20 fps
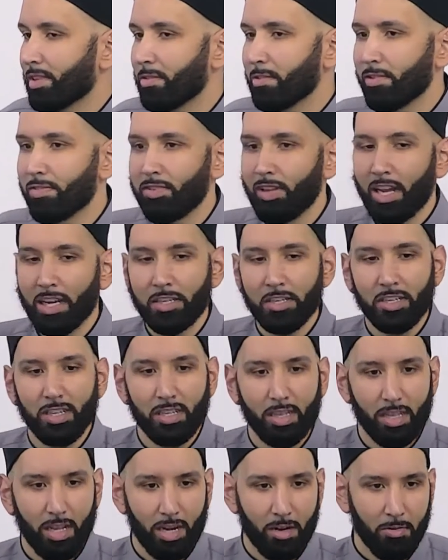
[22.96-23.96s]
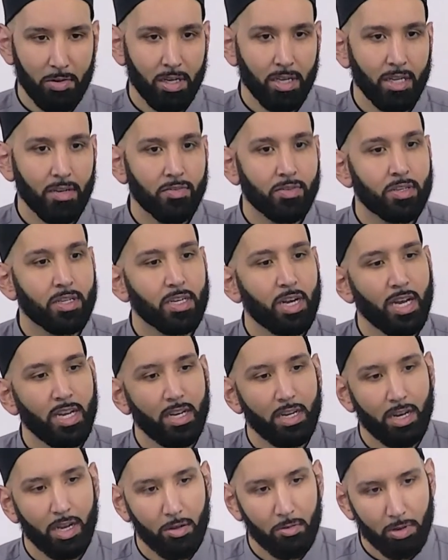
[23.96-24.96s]
The reflection that I want to give
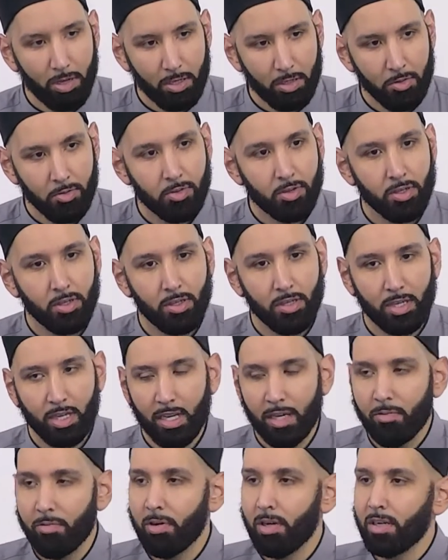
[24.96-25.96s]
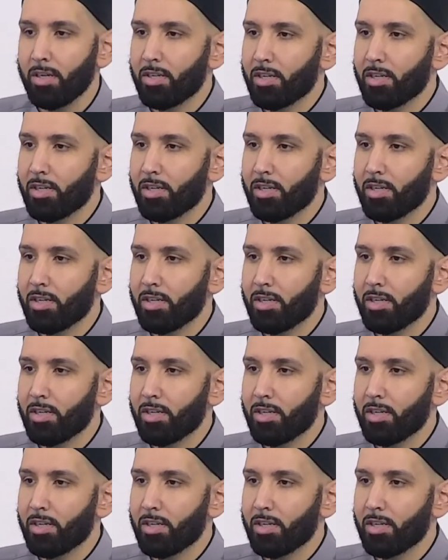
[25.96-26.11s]
tonight, I want you to look inward,